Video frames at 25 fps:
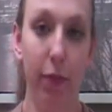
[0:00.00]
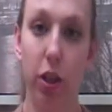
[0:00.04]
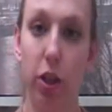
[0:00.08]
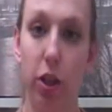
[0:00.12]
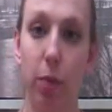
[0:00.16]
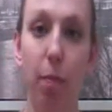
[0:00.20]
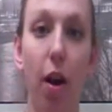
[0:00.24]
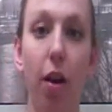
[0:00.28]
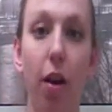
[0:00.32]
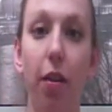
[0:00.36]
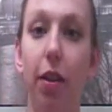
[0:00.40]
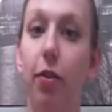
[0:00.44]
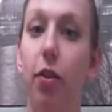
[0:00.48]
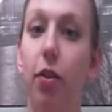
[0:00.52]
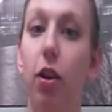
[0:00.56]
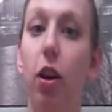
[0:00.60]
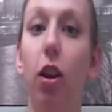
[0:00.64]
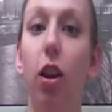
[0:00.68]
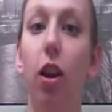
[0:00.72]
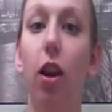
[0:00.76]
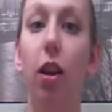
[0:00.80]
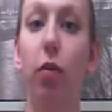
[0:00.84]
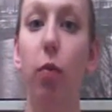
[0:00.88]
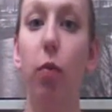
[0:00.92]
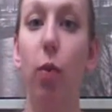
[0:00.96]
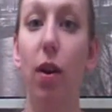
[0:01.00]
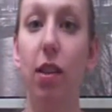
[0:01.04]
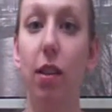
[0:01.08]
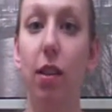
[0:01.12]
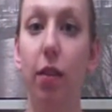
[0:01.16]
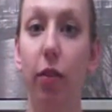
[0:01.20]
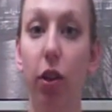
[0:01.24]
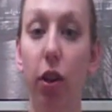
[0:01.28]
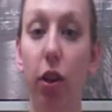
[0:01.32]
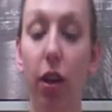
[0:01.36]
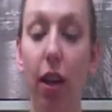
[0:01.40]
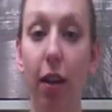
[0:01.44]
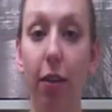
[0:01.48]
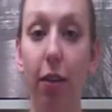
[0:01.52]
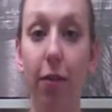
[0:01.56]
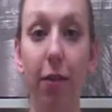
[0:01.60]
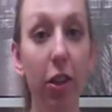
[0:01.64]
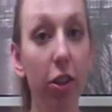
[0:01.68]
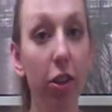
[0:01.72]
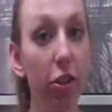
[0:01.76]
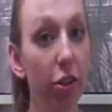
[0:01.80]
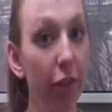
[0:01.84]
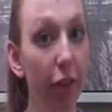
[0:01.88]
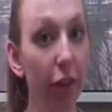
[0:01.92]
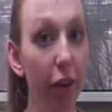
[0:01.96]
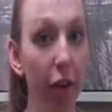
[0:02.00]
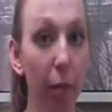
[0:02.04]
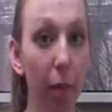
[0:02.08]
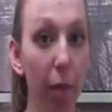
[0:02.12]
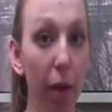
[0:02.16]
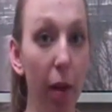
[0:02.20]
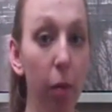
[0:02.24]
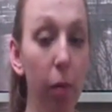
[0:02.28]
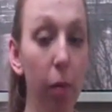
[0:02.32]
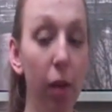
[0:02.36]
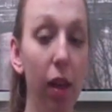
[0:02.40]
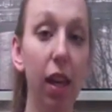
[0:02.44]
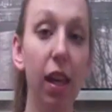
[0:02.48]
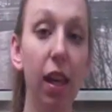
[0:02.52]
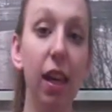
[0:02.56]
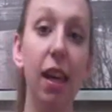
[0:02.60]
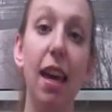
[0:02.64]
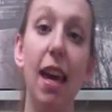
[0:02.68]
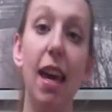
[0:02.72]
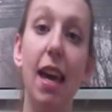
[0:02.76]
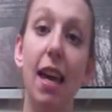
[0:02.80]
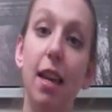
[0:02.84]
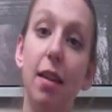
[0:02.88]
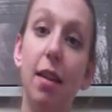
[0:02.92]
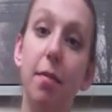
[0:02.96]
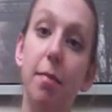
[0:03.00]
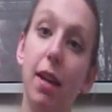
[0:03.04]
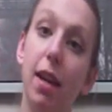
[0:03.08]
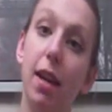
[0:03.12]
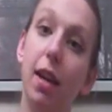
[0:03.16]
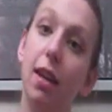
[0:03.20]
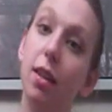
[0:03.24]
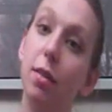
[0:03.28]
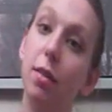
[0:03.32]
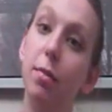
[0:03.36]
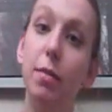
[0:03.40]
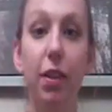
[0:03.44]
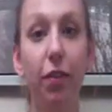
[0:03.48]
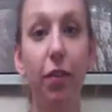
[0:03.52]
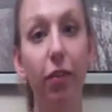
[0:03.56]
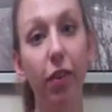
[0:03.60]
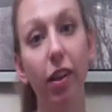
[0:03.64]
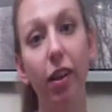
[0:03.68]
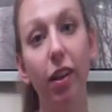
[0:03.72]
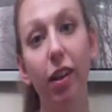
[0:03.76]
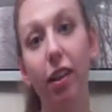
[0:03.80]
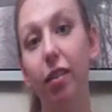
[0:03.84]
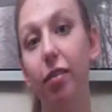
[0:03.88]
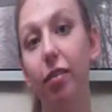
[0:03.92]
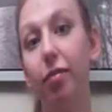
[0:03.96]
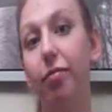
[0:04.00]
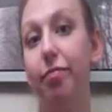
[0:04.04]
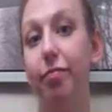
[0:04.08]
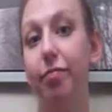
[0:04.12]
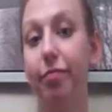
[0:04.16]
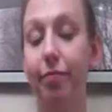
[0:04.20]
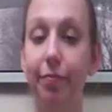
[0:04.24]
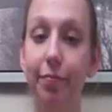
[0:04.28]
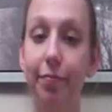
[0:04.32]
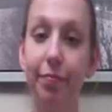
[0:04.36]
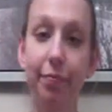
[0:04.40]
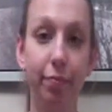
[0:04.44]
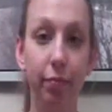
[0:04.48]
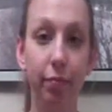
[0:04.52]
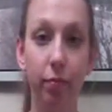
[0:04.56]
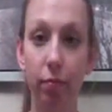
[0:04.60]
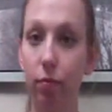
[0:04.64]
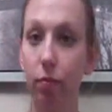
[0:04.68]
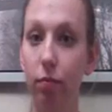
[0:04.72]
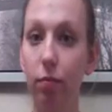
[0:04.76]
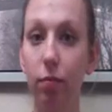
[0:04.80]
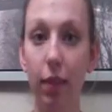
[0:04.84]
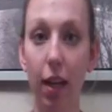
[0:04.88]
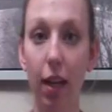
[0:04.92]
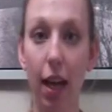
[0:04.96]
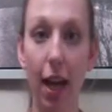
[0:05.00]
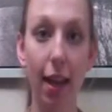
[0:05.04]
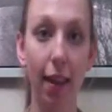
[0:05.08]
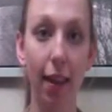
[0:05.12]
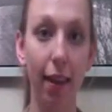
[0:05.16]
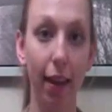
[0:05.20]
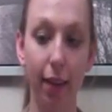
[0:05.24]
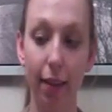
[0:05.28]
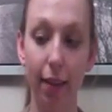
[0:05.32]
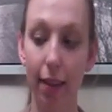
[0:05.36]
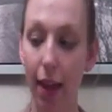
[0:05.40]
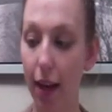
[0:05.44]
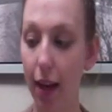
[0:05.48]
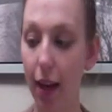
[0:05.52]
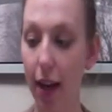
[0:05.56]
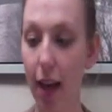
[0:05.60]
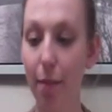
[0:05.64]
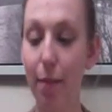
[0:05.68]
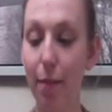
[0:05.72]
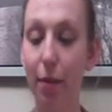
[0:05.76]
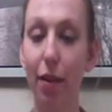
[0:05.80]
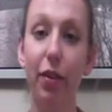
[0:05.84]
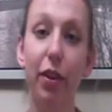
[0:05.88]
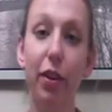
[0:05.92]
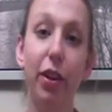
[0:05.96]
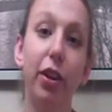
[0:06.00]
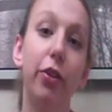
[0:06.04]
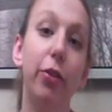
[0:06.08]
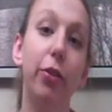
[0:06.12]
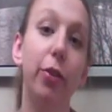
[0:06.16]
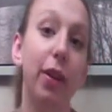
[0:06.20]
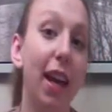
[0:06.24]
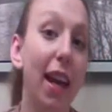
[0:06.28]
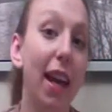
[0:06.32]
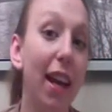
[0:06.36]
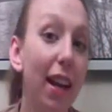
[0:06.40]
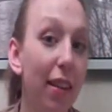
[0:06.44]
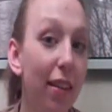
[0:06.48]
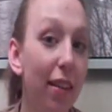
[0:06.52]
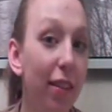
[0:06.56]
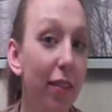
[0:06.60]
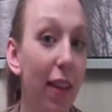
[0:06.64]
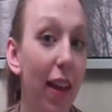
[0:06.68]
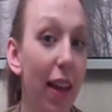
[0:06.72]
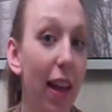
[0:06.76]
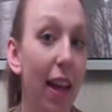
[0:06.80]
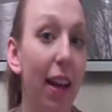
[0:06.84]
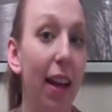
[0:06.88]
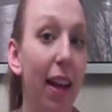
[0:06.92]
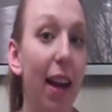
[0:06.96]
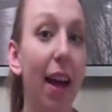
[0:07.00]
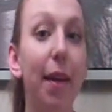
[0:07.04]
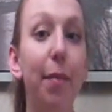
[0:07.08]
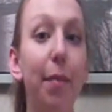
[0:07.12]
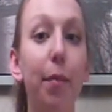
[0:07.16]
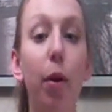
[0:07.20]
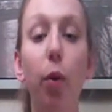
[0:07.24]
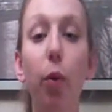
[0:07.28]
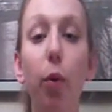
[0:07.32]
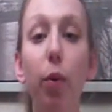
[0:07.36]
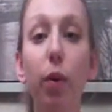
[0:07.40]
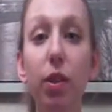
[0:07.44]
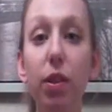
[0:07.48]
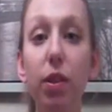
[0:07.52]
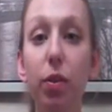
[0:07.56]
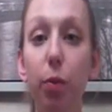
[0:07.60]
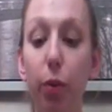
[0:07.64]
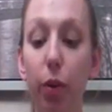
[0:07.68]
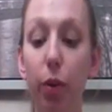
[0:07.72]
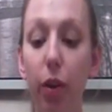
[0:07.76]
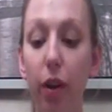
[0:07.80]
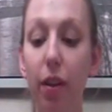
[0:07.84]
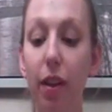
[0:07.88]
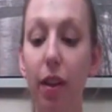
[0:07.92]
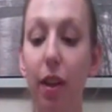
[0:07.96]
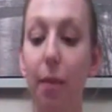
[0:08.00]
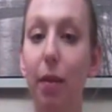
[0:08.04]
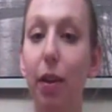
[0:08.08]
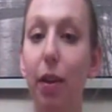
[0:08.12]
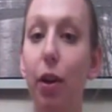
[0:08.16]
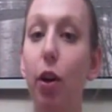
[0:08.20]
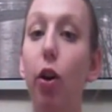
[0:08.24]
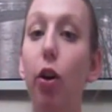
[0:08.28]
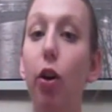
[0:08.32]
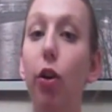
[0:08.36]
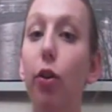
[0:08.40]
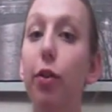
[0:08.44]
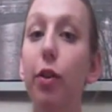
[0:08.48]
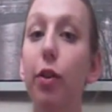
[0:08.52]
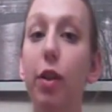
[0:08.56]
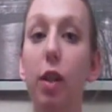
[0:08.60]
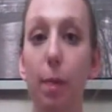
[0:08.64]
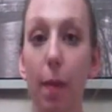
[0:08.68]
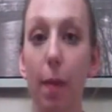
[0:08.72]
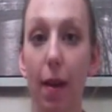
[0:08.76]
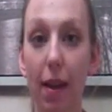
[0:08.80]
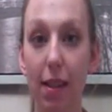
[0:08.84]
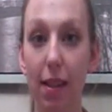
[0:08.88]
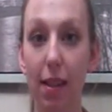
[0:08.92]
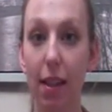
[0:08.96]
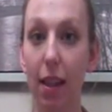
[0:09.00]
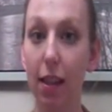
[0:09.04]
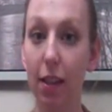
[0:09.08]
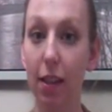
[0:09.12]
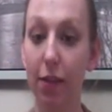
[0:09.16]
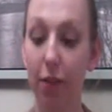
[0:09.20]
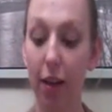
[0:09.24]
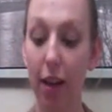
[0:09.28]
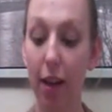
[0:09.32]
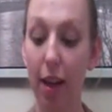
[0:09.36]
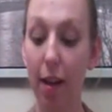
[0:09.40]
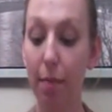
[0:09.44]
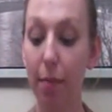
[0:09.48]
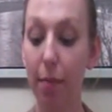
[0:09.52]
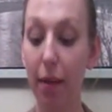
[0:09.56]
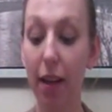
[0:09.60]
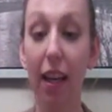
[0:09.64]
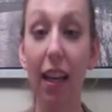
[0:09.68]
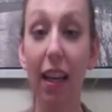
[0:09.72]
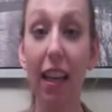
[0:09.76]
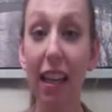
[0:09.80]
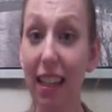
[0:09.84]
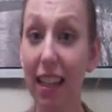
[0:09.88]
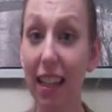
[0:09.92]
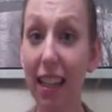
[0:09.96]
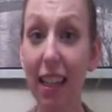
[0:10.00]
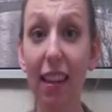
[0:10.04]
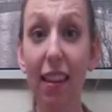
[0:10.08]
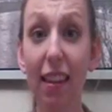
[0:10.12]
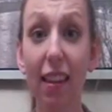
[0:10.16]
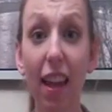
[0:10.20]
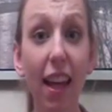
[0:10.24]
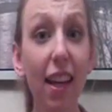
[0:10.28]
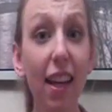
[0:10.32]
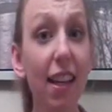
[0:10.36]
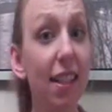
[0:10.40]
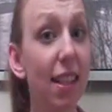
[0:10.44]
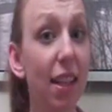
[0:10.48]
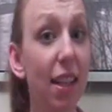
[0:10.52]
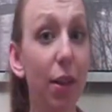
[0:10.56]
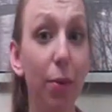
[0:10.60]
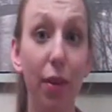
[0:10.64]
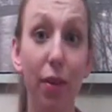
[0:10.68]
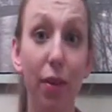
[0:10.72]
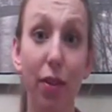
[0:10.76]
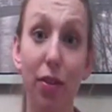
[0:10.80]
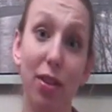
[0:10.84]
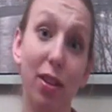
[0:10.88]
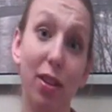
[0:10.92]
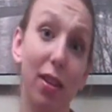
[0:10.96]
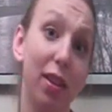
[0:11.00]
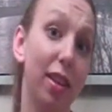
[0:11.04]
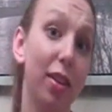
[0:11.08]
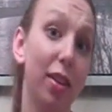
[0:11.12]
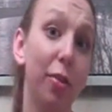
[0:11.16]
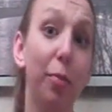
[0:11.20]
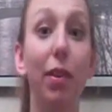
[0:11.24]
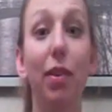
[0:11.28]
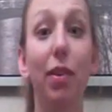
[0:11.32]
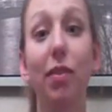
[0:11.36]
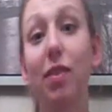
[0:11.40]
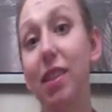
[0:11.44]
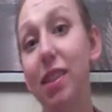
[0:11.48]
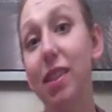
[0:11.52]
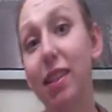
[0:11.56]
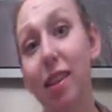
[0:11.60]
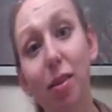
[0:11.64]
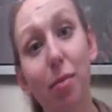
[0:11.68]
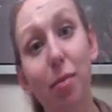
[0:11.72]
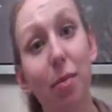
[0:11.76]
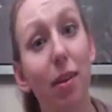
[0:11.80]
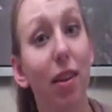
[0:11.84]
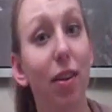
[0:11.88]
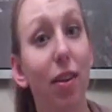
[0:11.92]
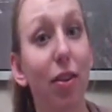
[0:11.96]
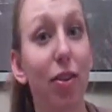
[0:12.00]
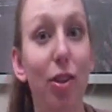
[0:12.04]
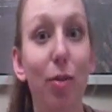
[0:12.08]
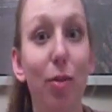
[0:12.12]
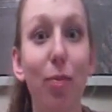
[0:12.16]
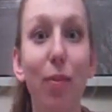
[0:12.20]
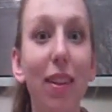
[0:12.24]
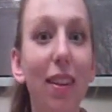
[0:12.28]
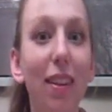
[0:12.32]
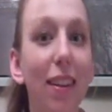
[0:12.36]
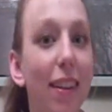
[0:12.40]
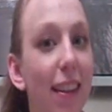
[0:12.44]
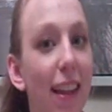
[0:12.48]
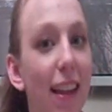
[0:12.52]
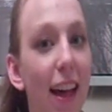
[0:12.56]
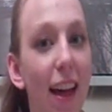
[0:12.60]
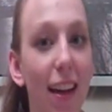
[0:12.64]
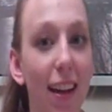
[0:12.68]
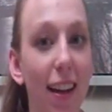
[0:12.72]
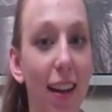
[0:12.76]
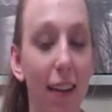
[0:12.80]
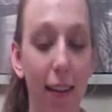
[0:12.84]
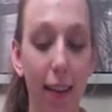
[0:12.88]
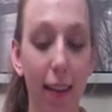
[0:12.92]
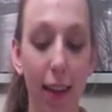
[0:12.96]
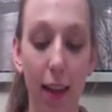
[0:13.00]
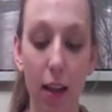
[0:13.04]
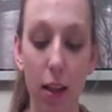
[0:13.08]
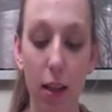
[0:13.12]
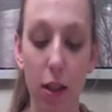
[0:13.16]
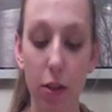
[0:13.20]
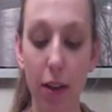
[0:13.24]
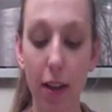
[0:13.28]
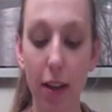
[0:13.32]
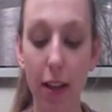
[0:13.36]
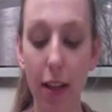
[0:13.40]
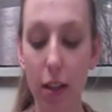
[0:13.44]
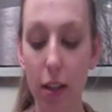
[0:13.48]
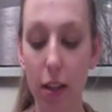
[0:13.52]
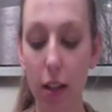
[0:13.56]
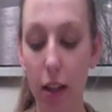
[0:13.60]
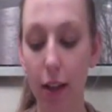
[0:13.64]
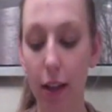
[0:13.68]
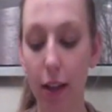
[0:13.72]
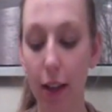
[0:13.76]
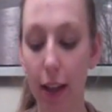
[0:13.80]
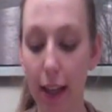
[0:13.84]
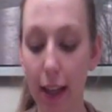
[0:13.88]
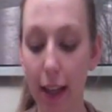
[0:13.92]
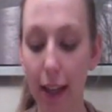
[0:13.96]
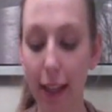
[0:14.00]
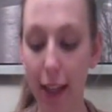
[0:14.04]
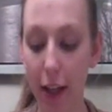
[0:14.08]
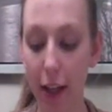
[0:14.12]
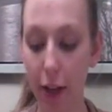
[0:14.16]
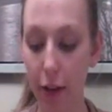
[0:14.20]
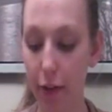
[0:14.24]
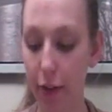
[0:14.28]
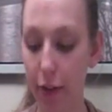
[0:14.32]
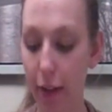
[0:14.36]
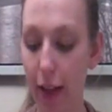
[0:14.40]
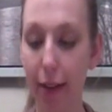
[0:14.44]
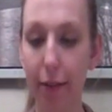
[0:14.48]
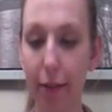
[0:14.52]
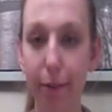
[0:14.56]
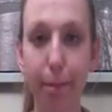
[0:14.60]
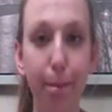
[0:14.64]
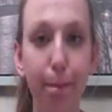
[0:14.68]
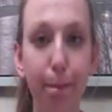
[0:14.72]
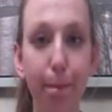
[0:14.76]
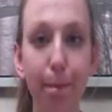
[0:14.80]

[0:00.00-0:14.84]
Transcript: smart. They've got a lot of ways of cooking fish for your baby and making them different, and I like that. I'm not very creative, and I'm always worried that I'm going to overspice things for him, but he likes it when there's a little bit of cinnamon or something like that in things, so I need to get over that.